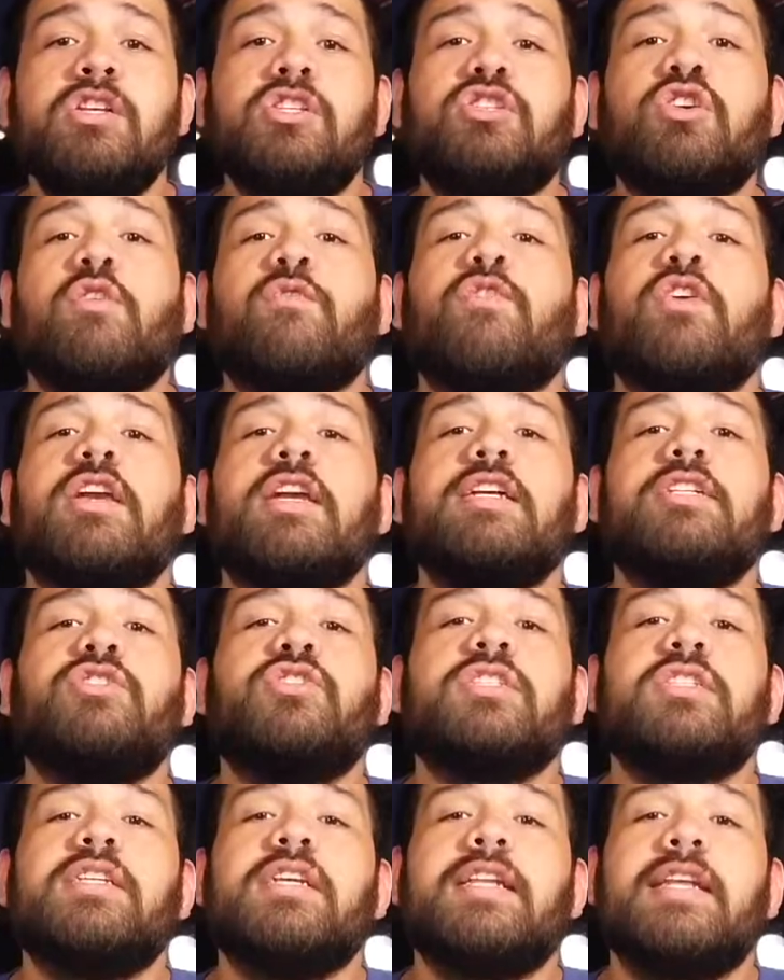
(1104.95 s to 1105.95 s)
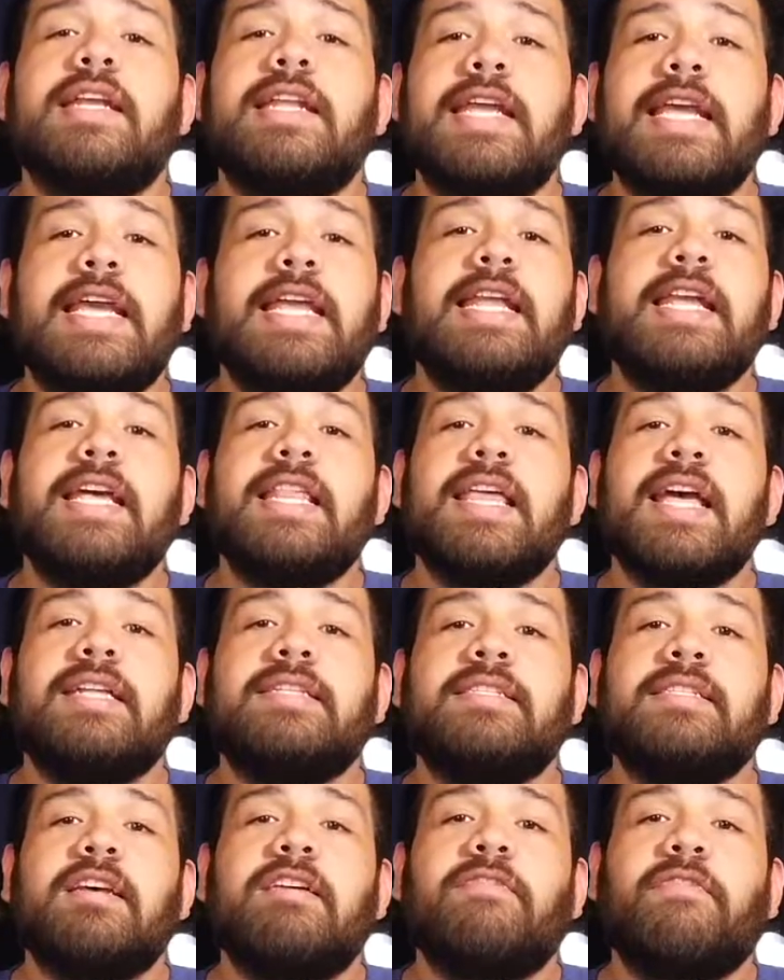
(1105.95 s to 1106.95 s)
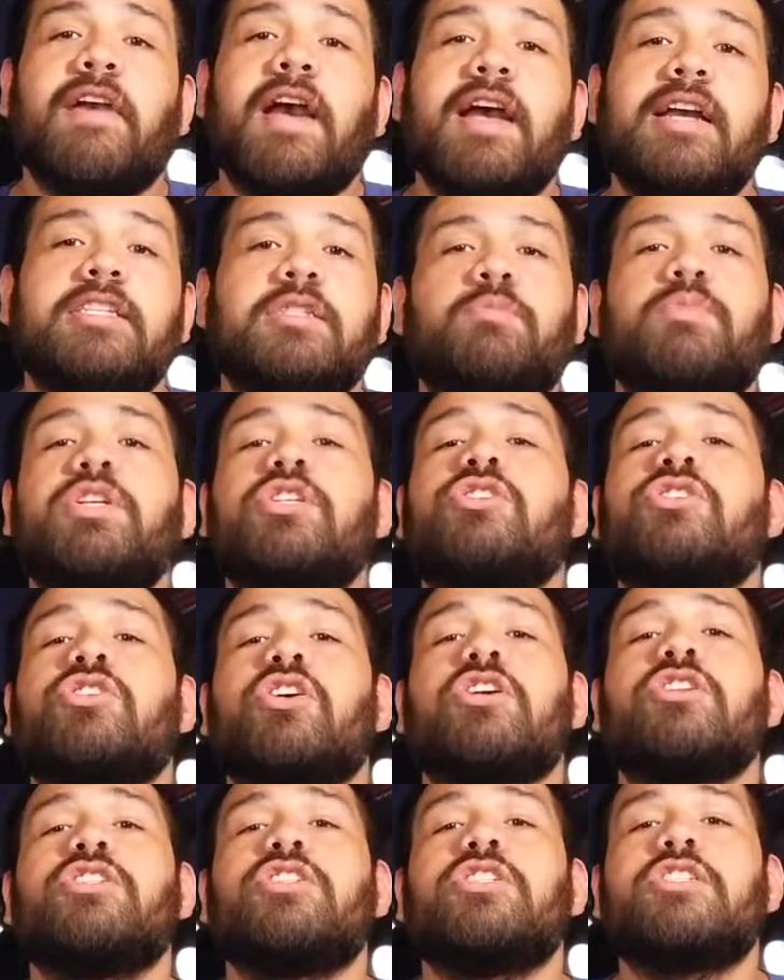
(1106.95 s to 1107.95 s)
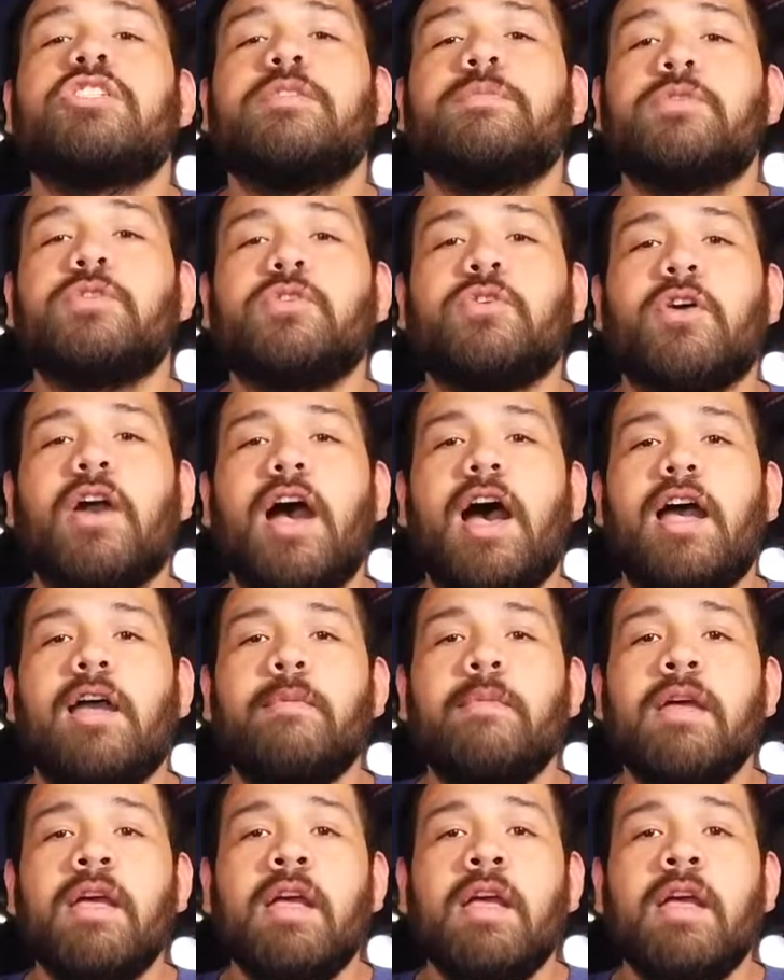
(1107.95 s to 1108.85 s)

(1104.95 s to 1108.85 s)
So if you're interested in any of that stuff, guys, be sure to subscribe.